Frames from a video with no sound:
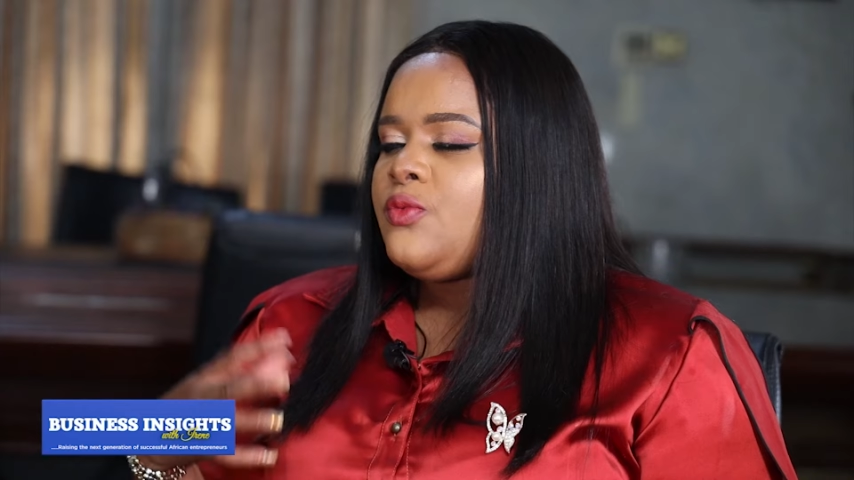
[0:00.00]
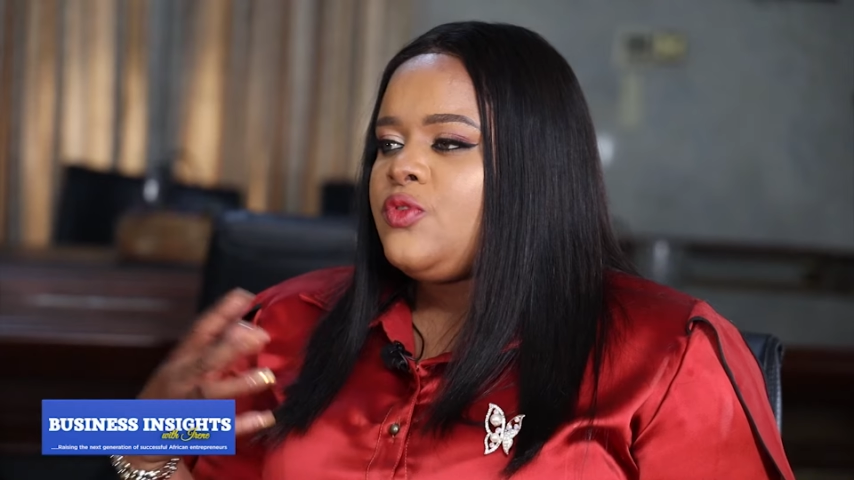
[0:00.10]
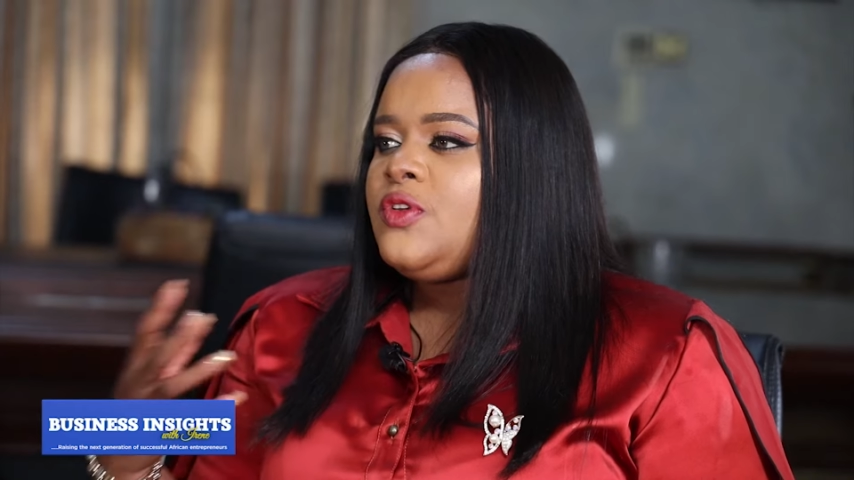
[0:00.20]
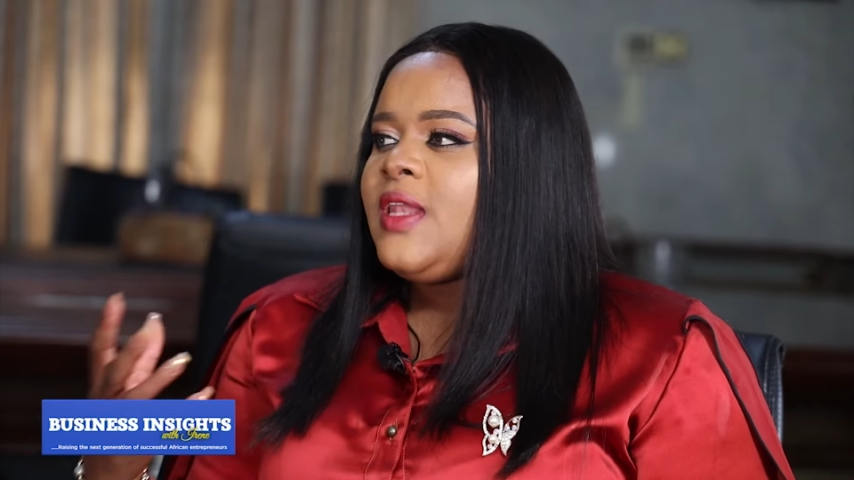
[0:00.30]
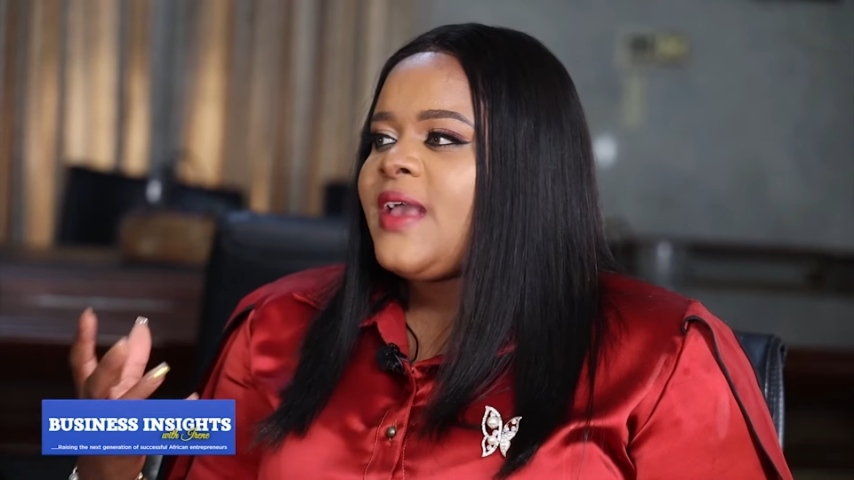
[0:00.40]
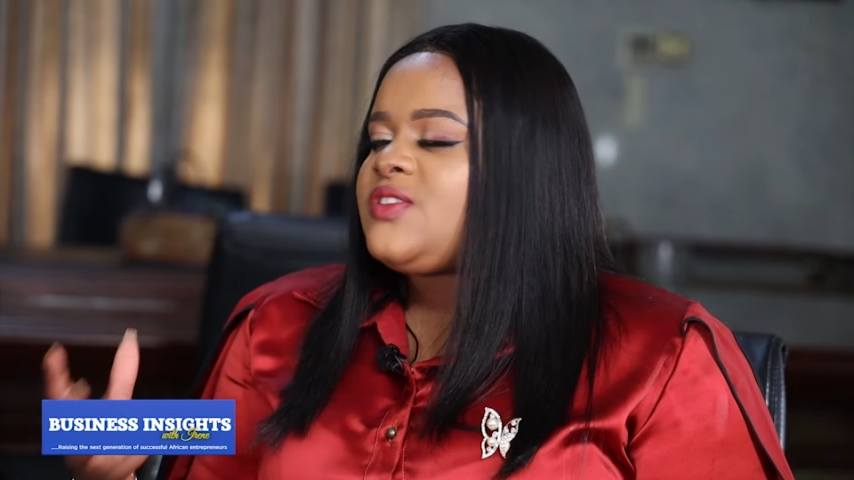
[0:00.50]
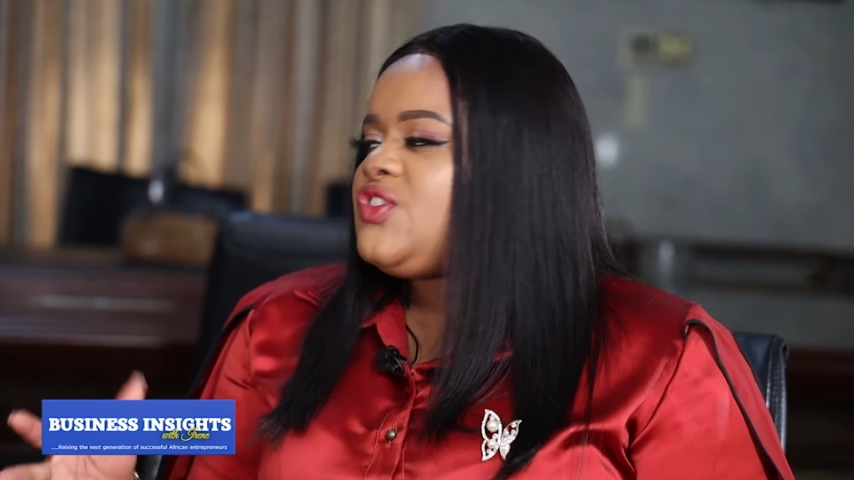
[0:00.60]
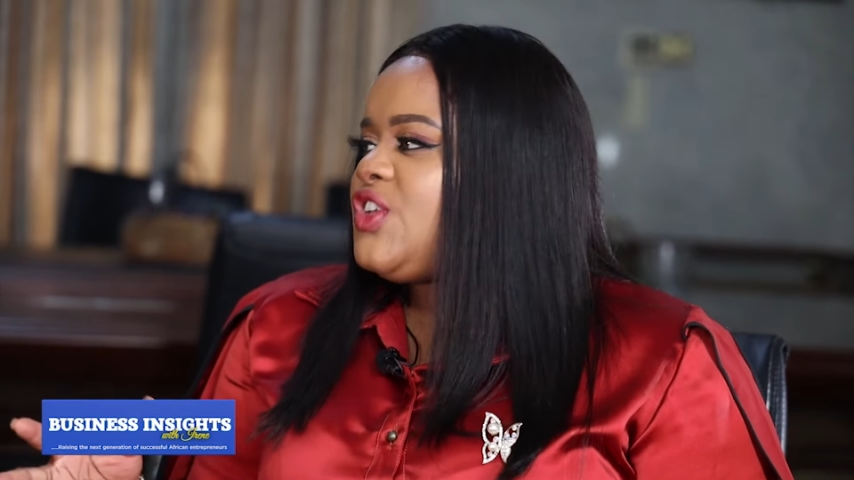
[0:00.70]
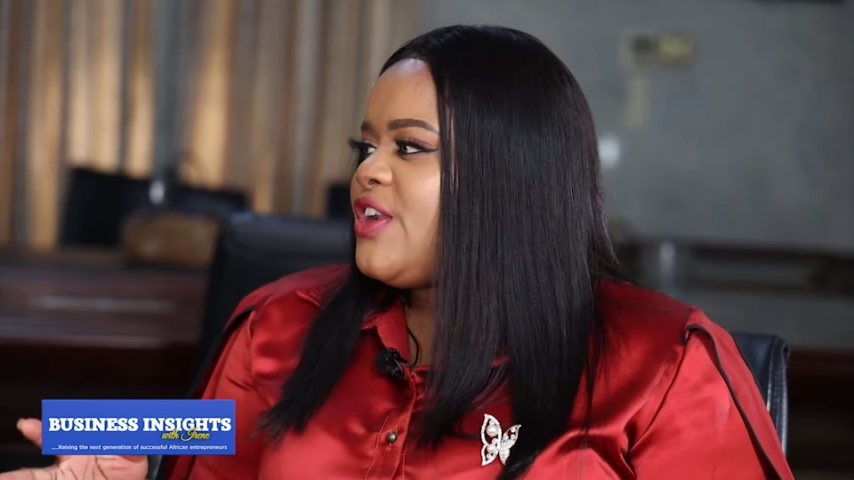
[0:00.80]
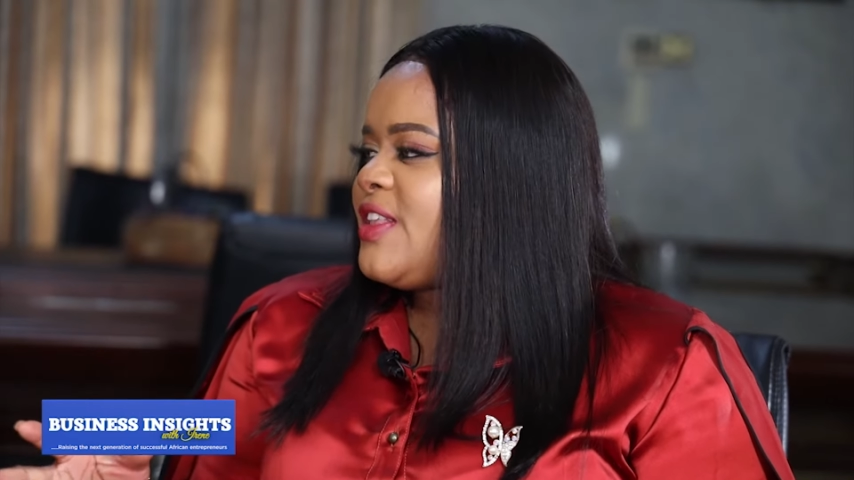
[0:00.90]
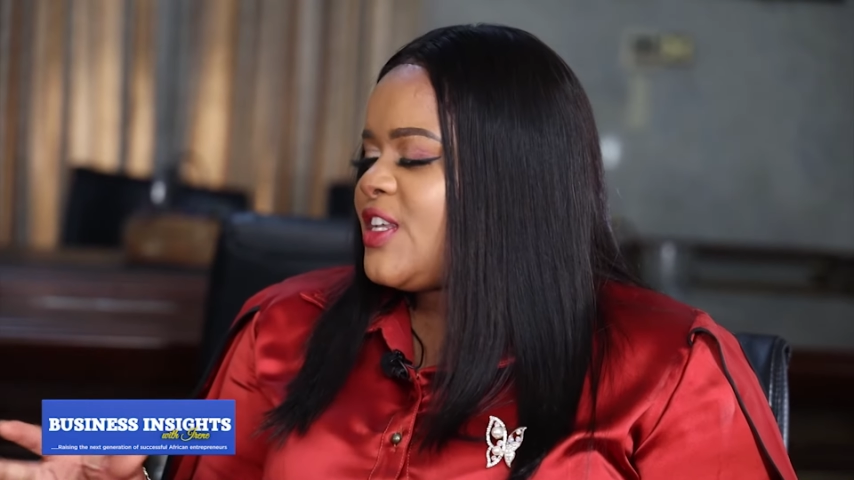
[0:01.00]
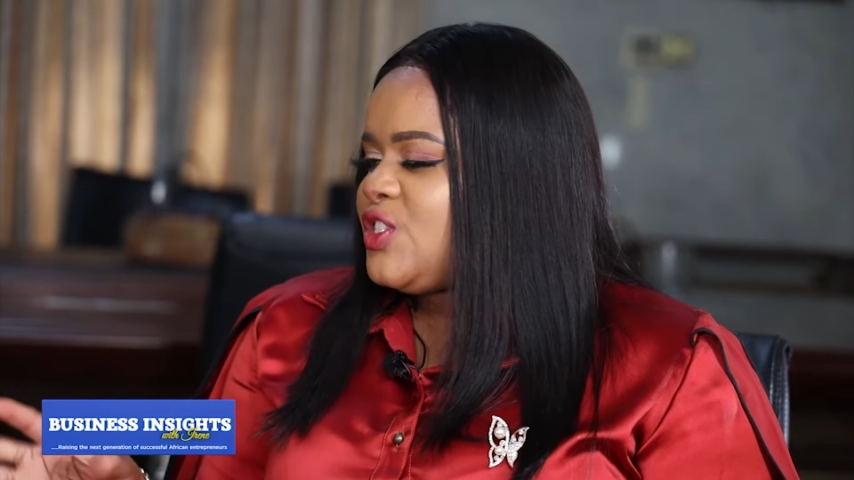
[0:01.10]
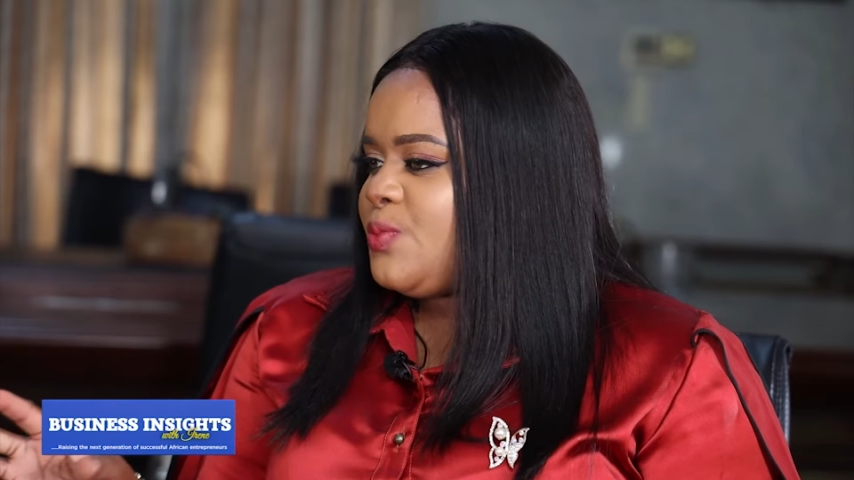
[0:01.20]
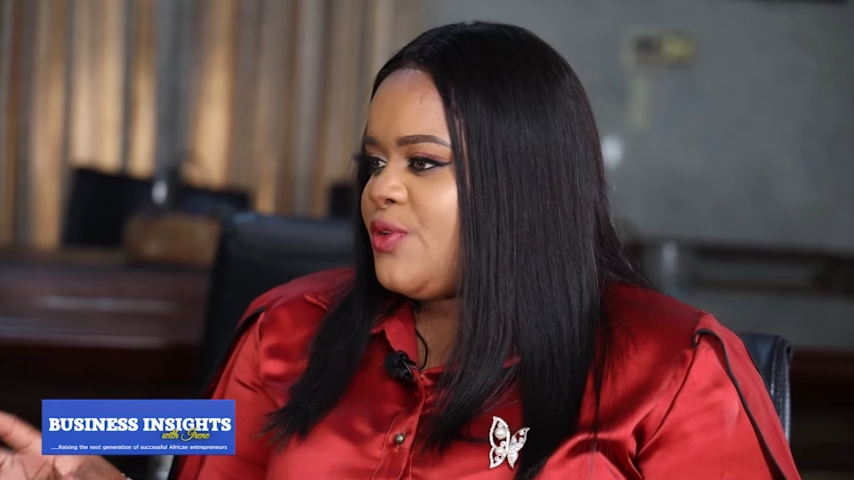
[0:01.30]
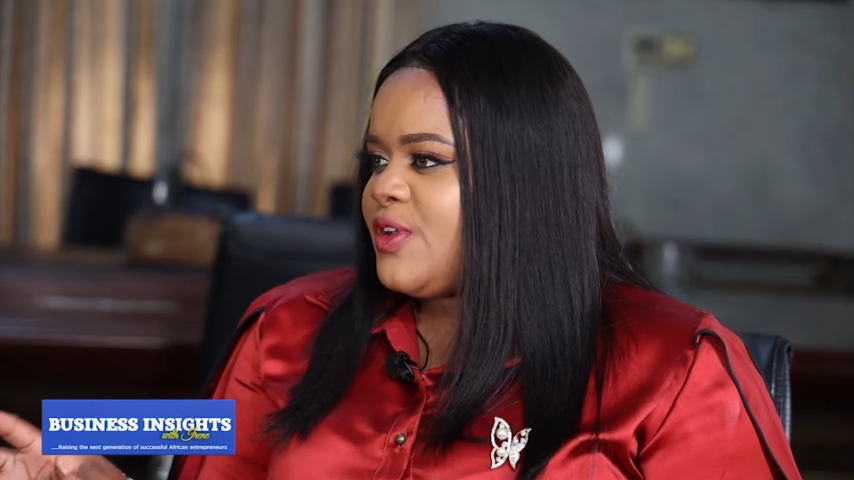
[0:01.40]
Would you like to share an
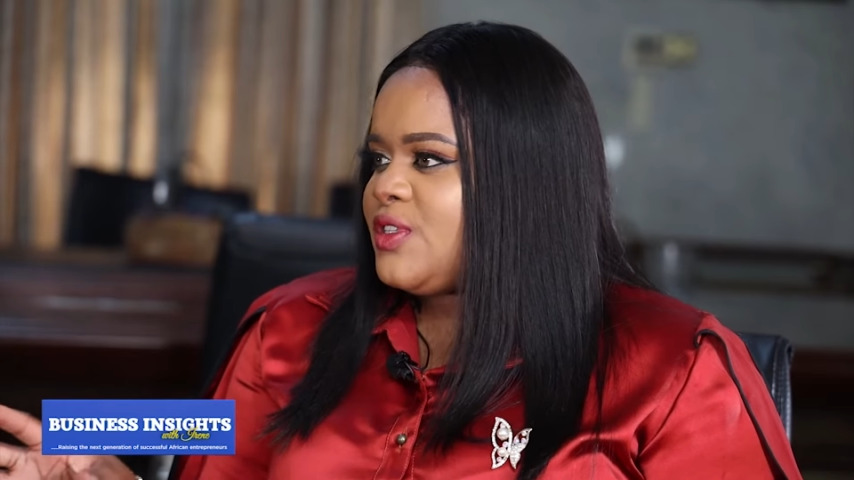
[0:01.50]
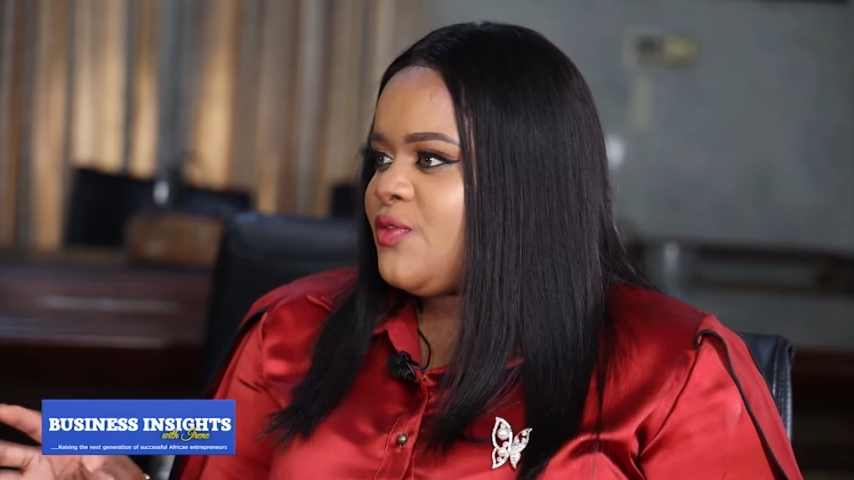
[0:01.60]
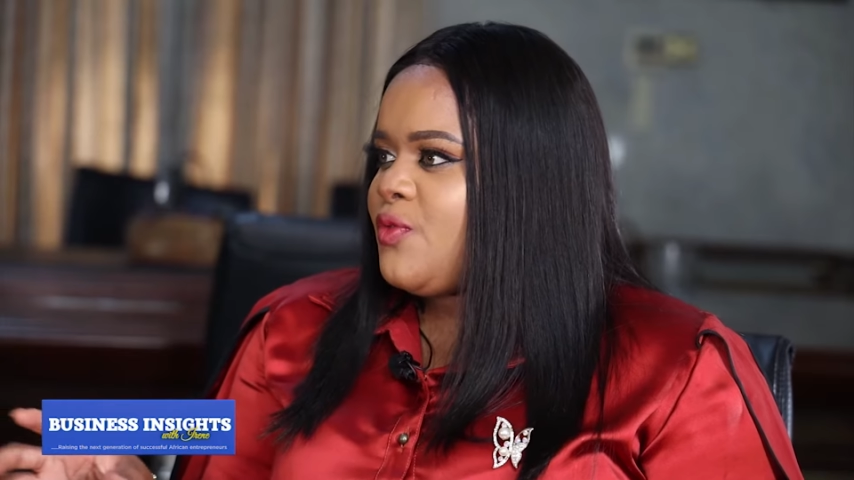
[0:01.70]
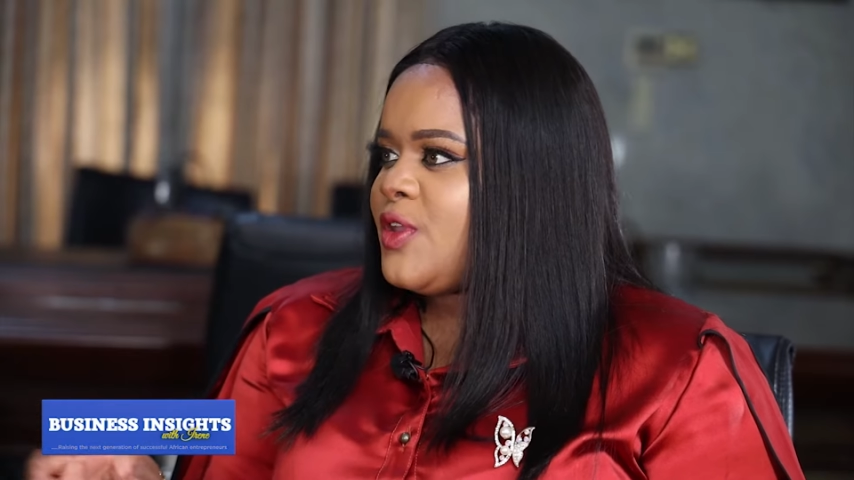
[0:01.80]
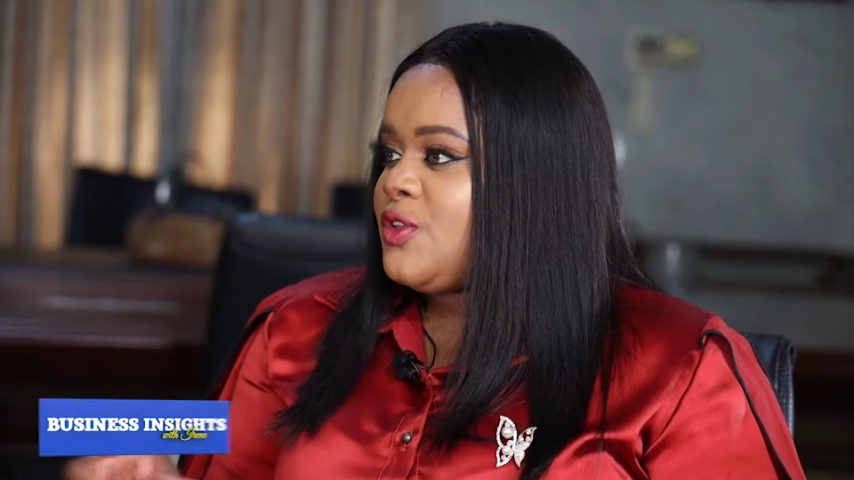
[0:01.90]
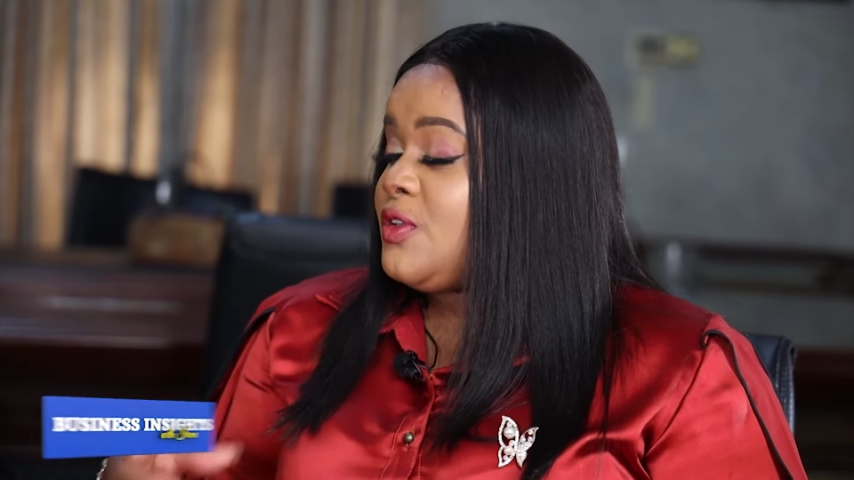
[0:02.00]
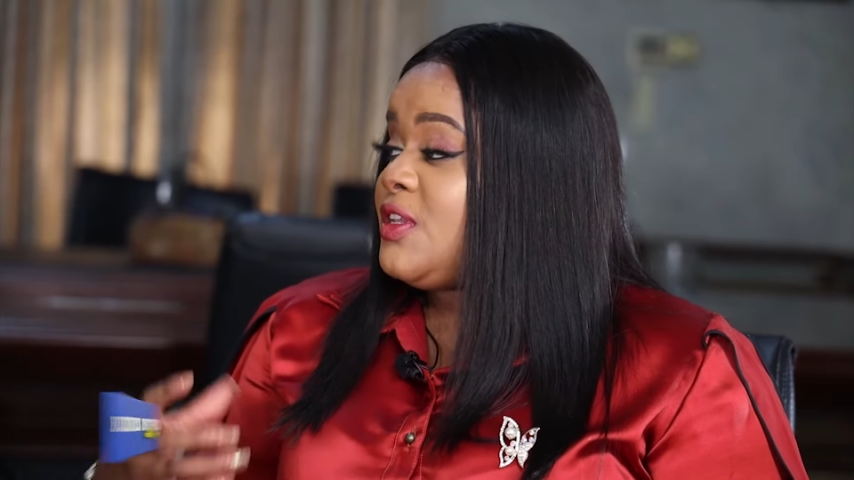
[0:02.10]
experience of when